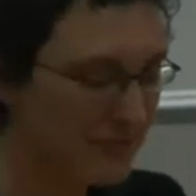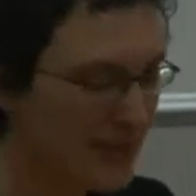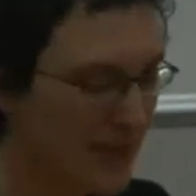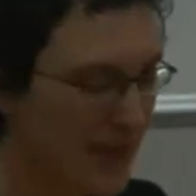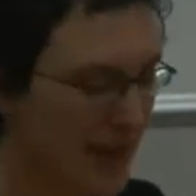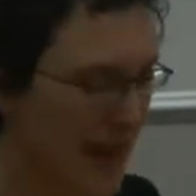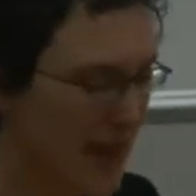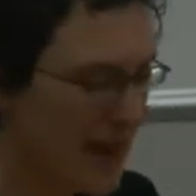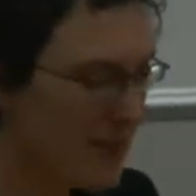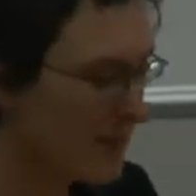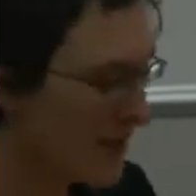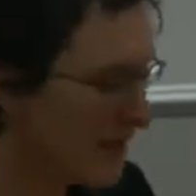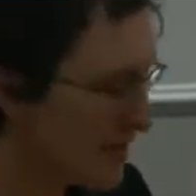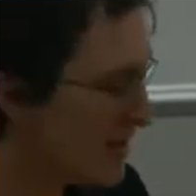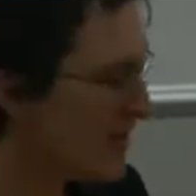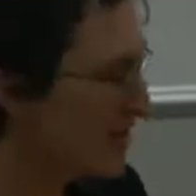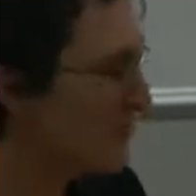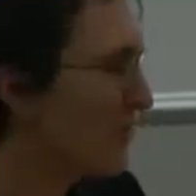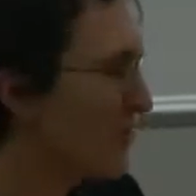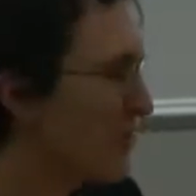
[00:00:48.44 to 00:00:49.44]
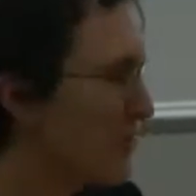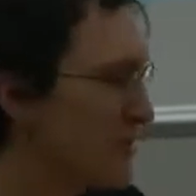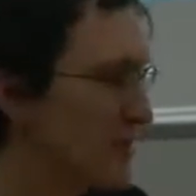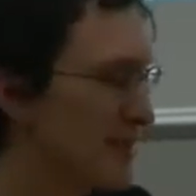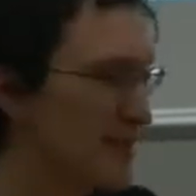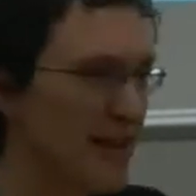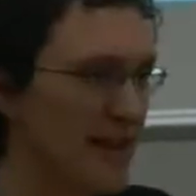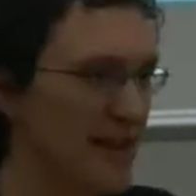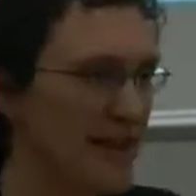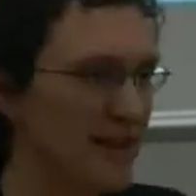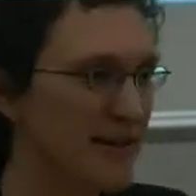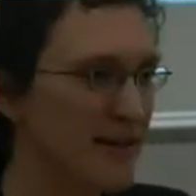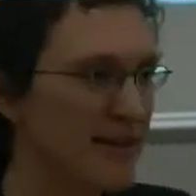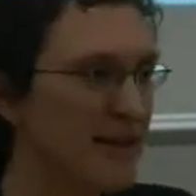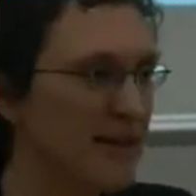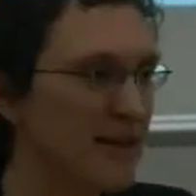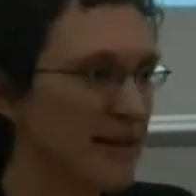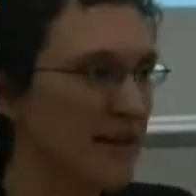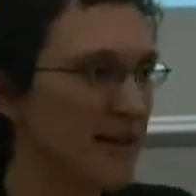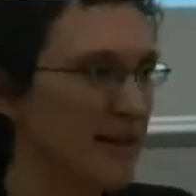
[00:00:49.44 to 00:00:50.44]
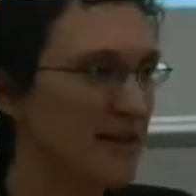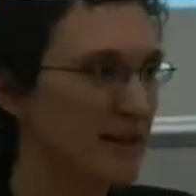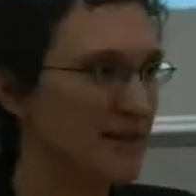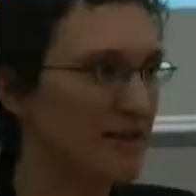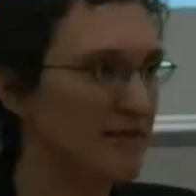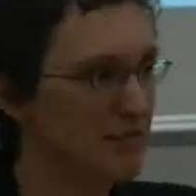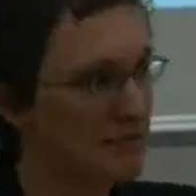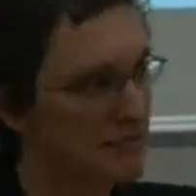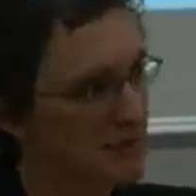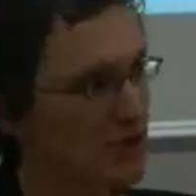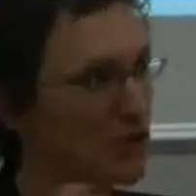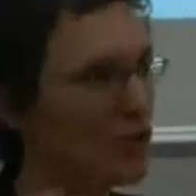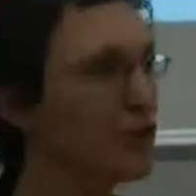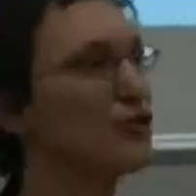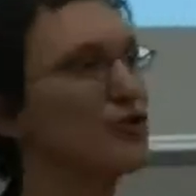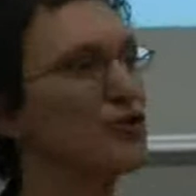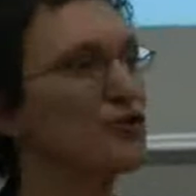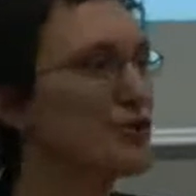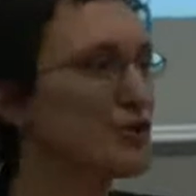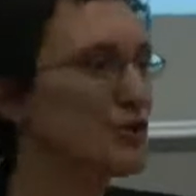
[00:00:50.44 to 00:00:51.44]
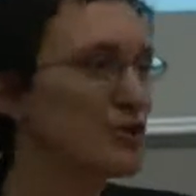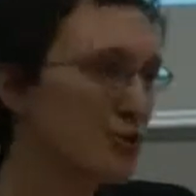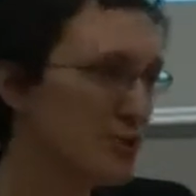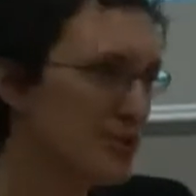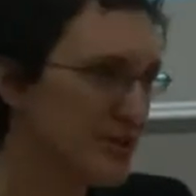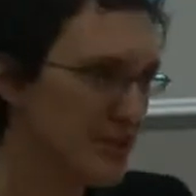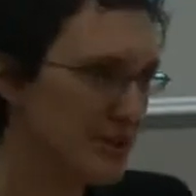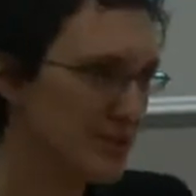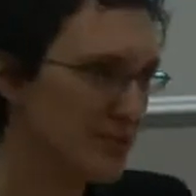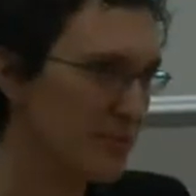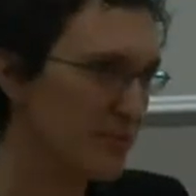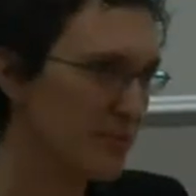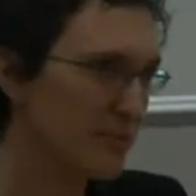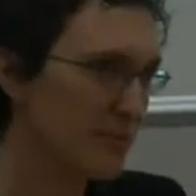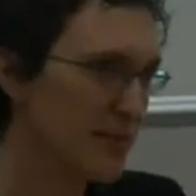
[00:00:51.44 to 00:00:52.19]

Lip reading: As Vera was saying, cultural tourism